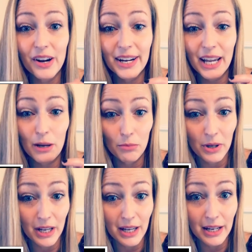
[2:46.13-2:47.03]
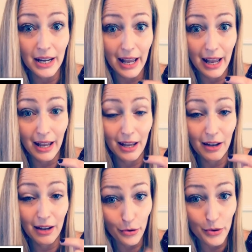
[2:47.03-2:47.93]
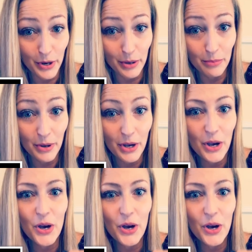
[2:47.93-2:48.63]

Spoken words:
on MPN Forum